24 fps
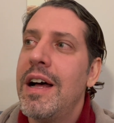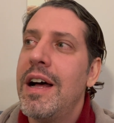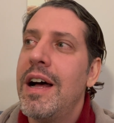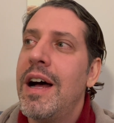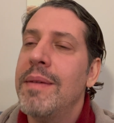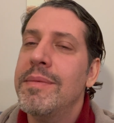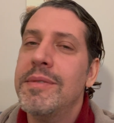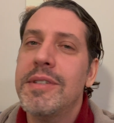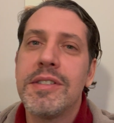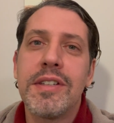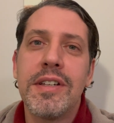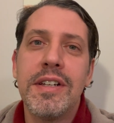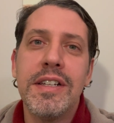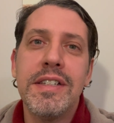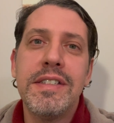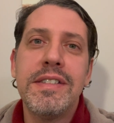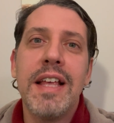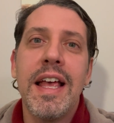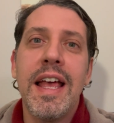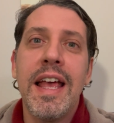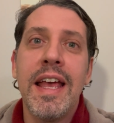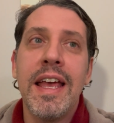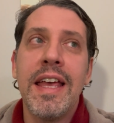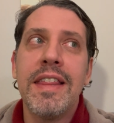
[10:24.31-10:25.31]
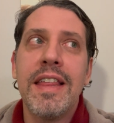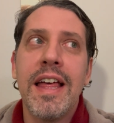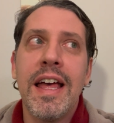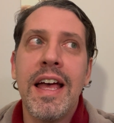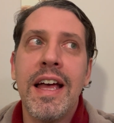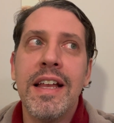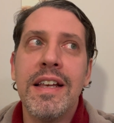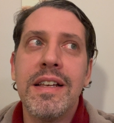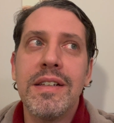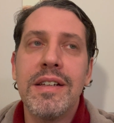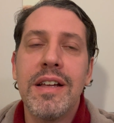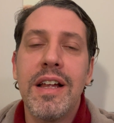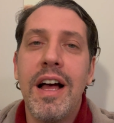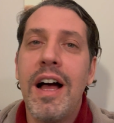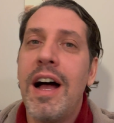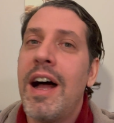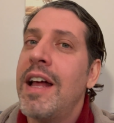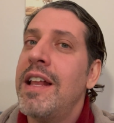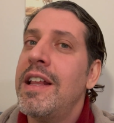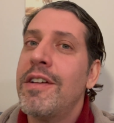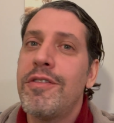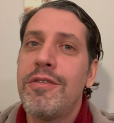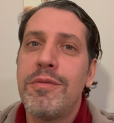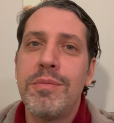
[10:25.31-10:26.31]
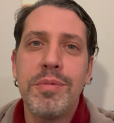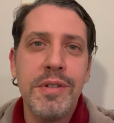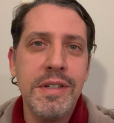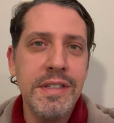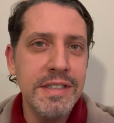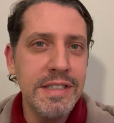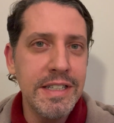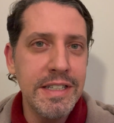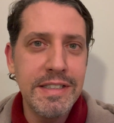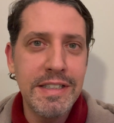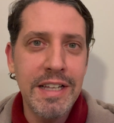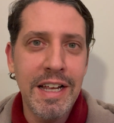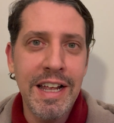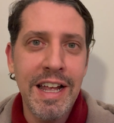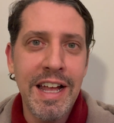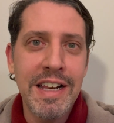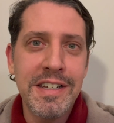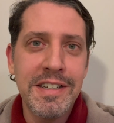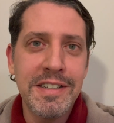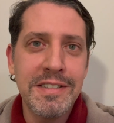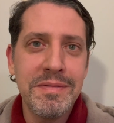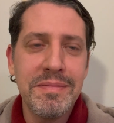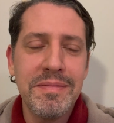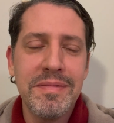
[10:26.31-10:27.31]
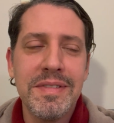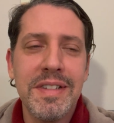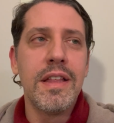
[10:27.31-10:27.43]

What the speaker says: I'm just going to say that I love Princess Diana.